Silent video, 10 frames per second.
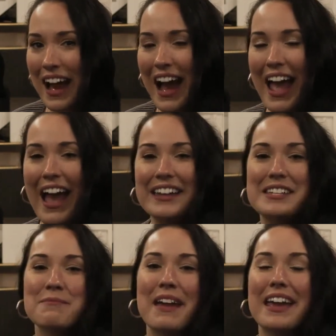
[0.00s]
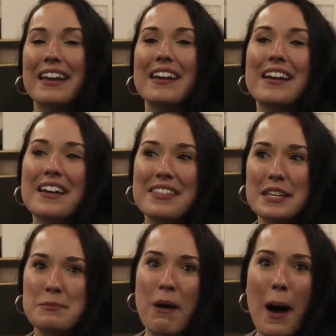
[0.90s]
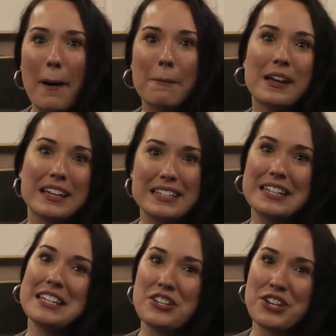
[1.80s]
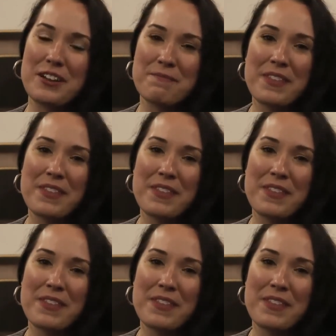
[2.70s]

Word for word: I had to make this public decision,